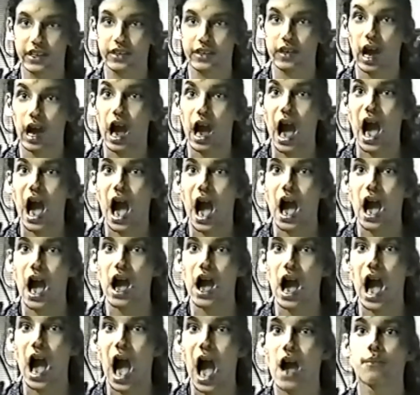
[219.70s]

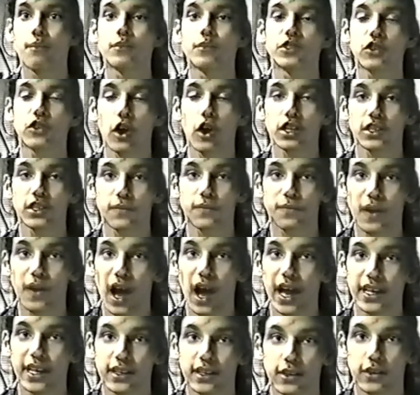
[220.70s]
It's hard to
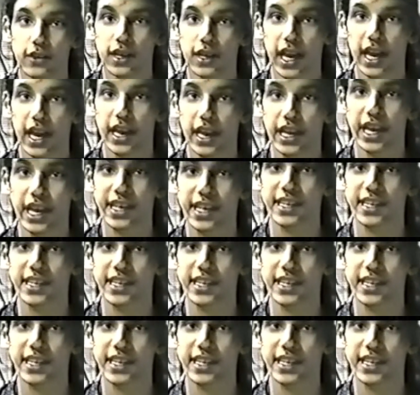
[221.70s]
find. Okay,